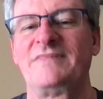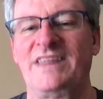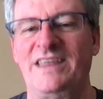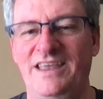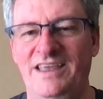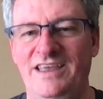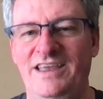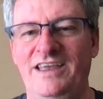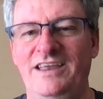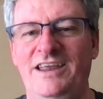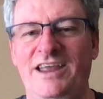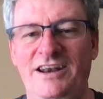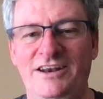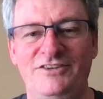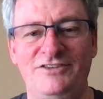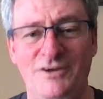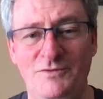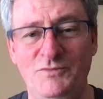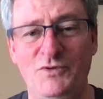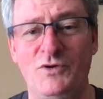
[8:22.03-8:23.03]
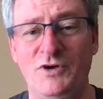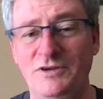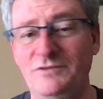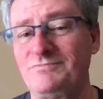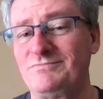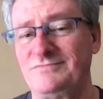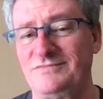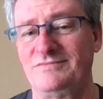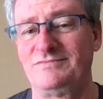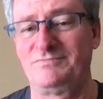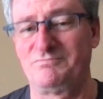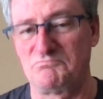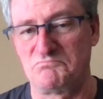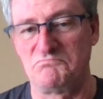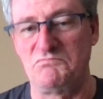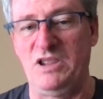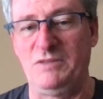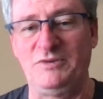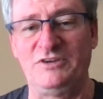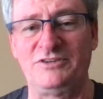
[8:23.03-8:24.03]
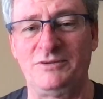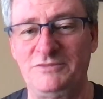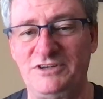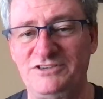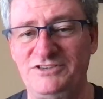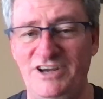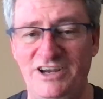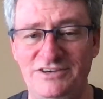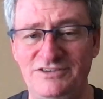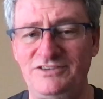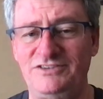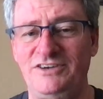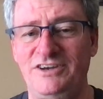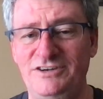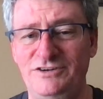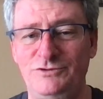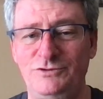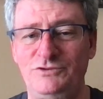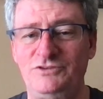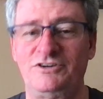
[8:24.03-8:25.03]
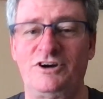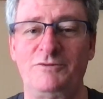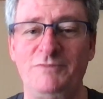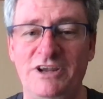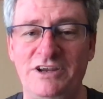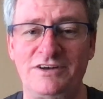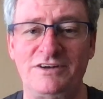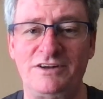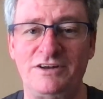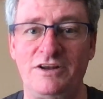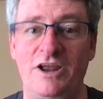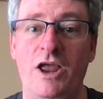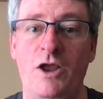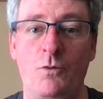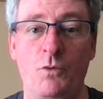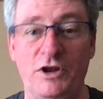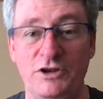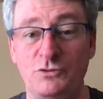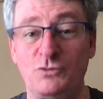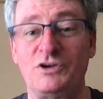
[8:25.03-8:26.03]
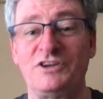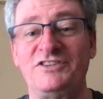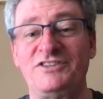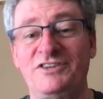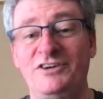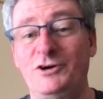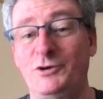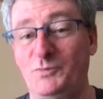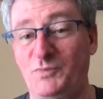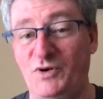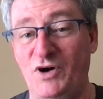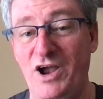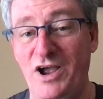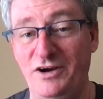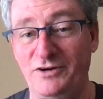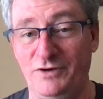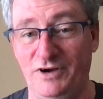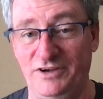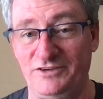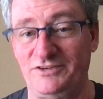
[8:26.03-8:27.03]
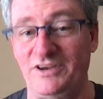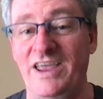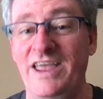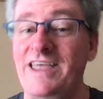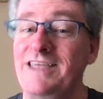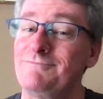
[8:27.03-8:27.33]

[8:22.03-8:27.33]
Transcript: and at some point, maybe something changes and you do start making what you consider progress.